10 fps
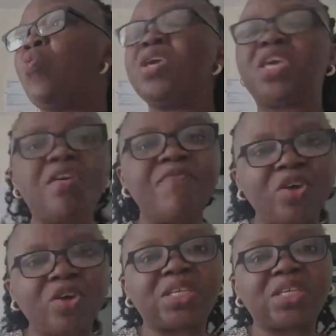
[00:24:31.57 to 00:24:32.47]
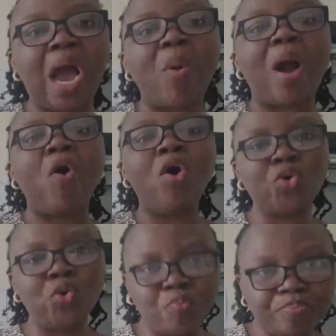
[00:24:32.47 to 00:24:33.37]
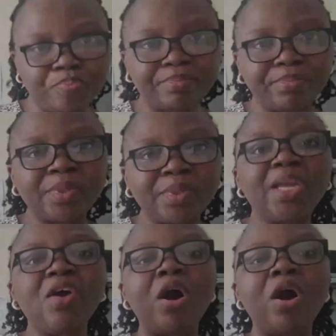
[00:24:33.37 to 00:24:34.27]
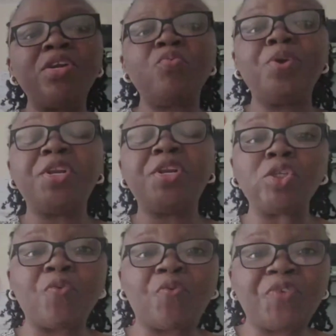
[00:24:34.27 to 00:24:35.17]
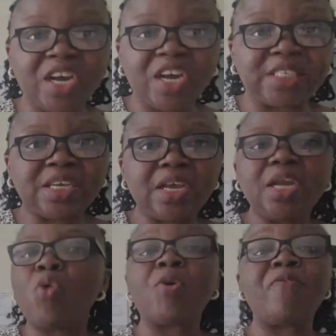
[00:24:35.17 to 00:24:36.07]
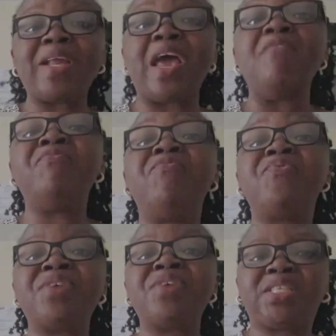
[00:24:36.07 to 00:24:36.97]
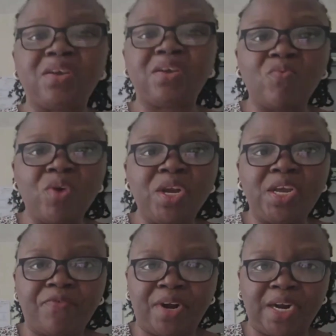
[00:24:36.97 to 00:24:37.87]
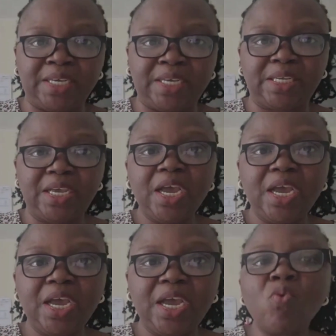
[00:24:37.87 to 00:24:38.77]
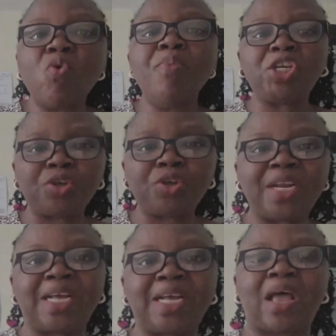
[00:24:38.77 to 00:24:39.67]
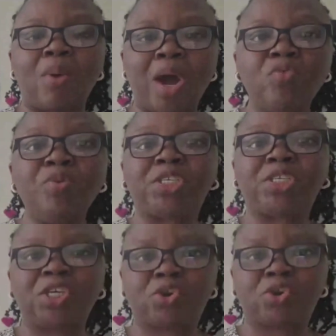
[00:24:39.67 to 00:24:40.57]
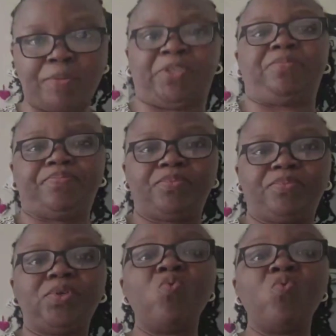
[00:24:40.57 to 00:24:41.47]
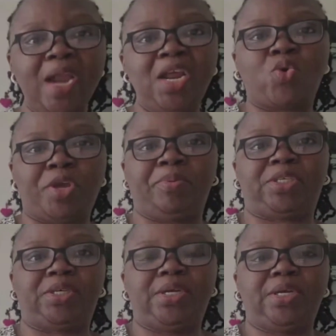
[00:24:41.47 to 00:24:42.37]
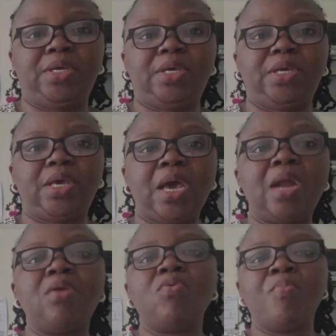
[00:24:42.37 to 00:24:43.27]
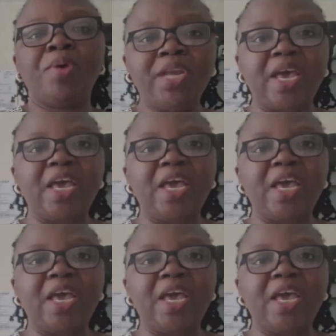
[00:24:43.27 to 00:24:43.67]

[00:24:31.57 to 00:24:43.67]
They will give us our own room. They'll be the one to feed us. They'll provide everything we need for us. They will make sure that our room is equipped, well equipped, and